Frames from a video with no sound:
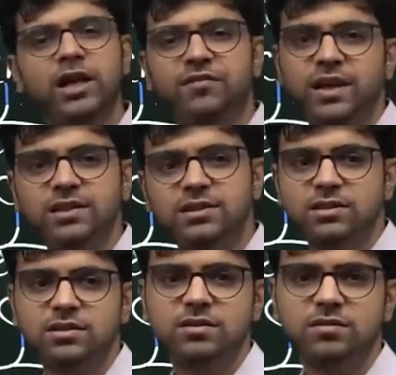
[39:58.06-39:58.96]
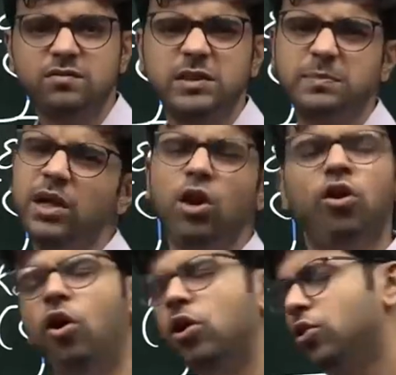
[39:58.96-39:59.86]
defense. We spend a
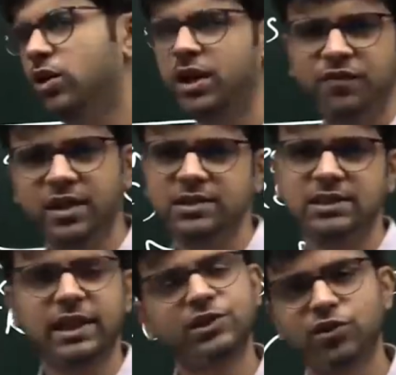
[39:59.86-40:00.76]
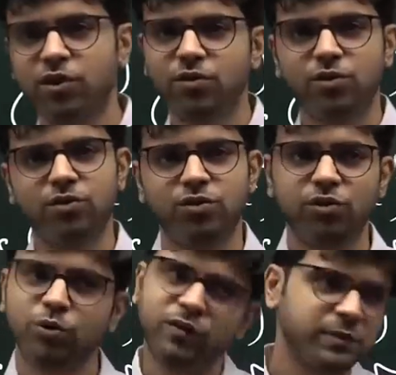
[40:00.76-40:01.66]
lot on defense. Yes or no?
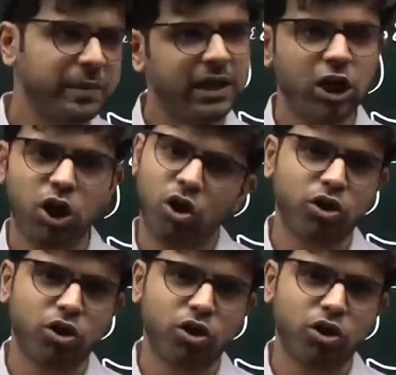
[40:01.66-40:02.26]
Do we spend a lot